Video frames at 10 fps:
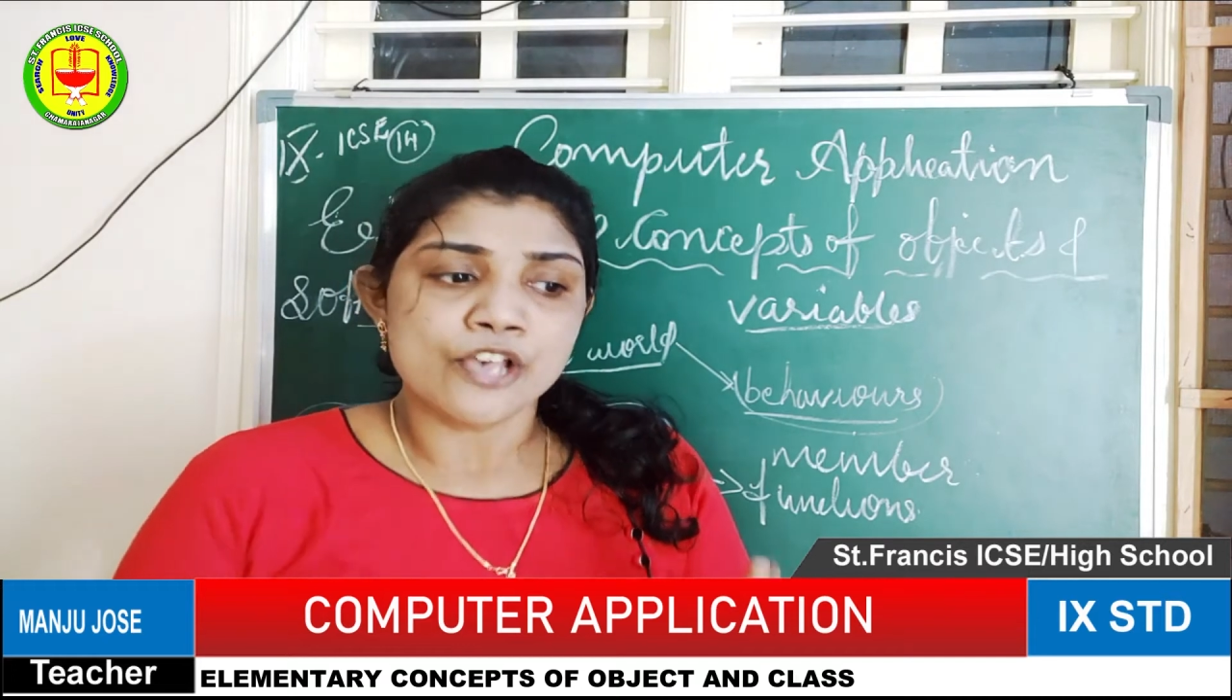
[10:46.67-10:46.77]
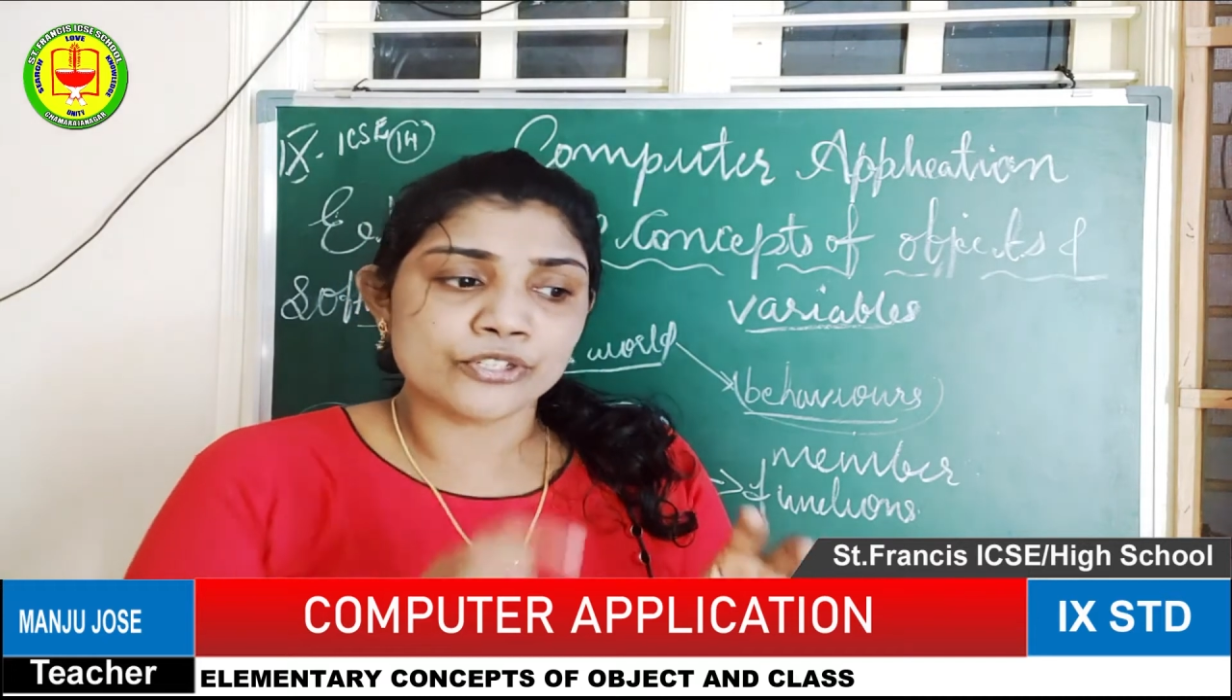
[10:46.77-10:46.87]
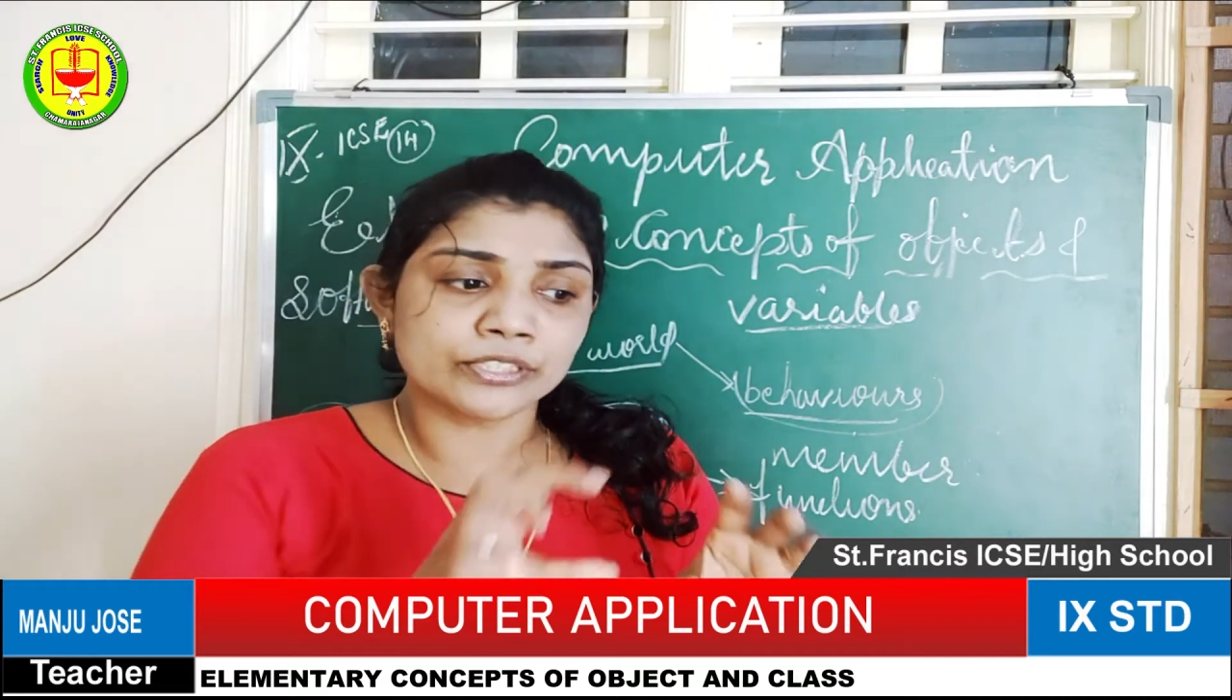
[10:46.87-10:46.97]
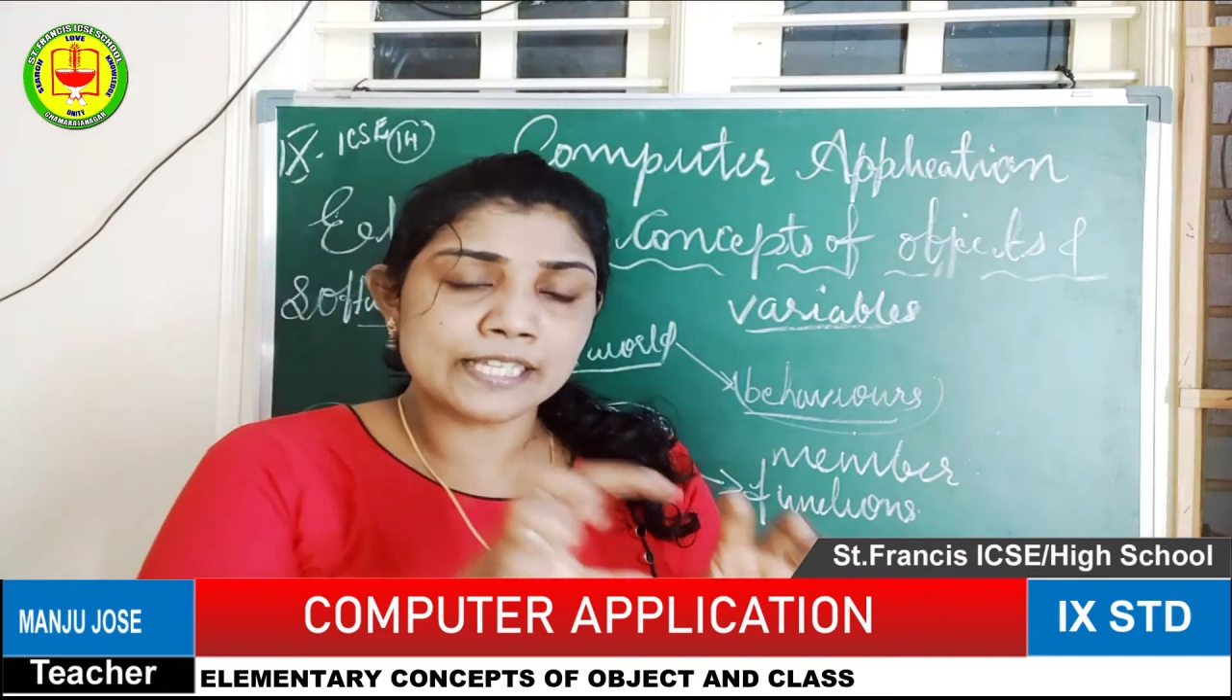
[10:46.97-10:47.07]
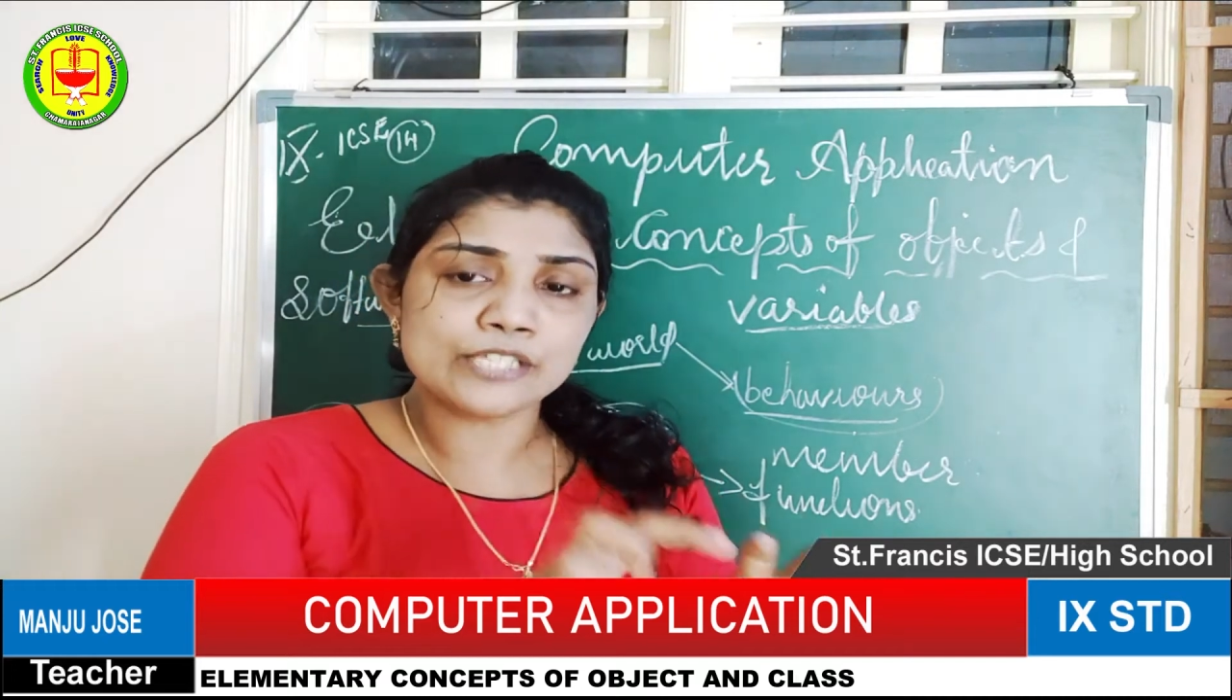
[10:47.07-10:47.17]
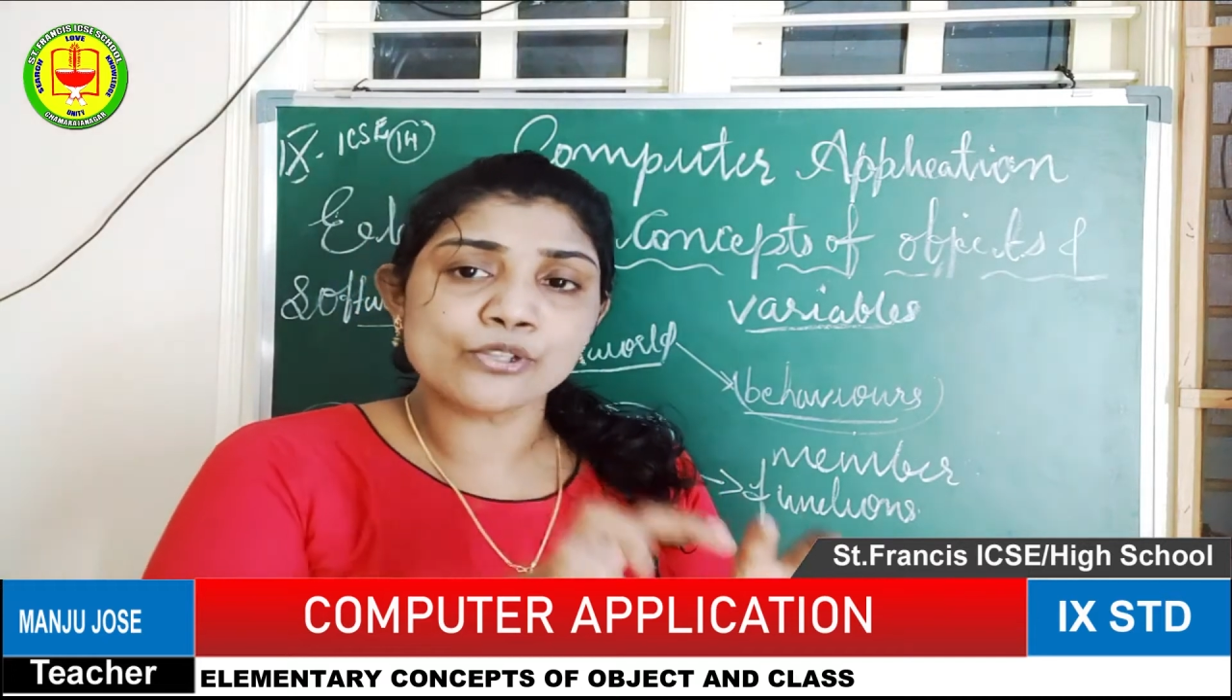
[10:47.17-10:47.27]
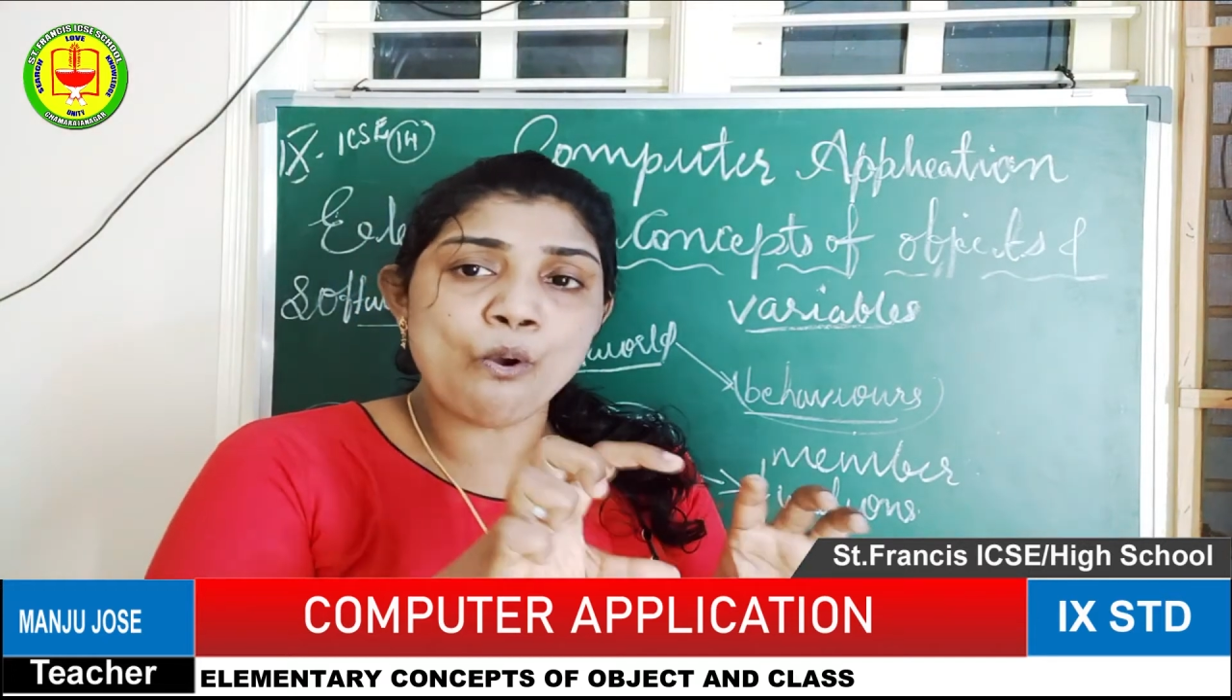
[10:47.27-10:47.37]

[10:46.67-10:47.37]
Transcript: So this